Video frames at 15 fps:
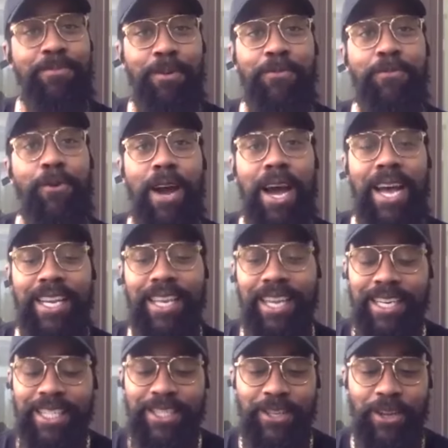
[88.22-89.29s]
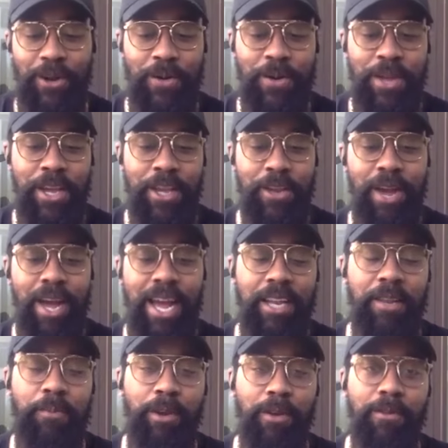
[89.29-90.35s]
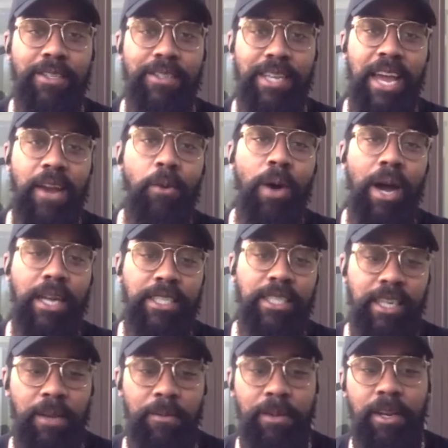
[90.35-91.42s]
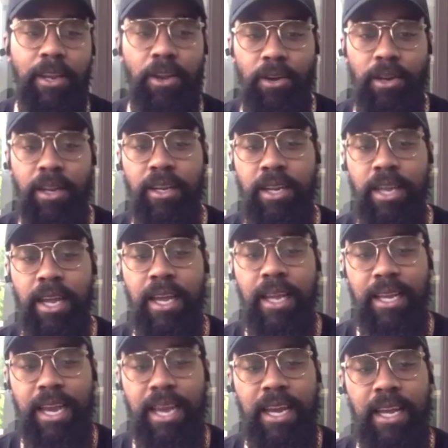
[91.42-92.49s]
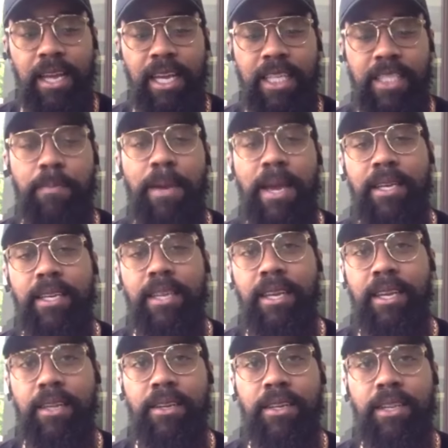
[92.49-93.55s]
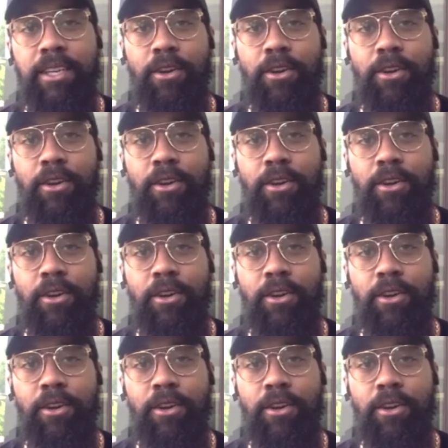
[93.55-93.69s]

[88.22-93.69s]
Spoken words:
before I did. And so, you know, I had the privilege of kind of watching him and learning and kind of expecting,